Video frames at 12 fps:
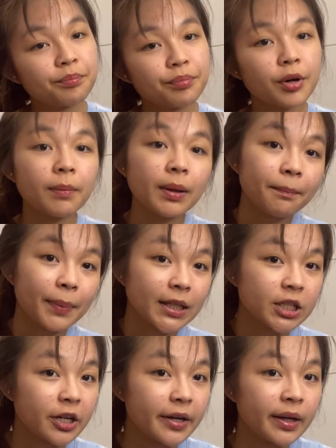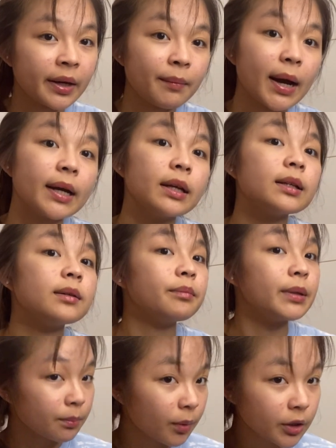problem-based learning might
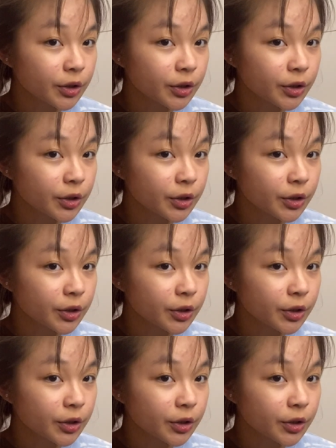be more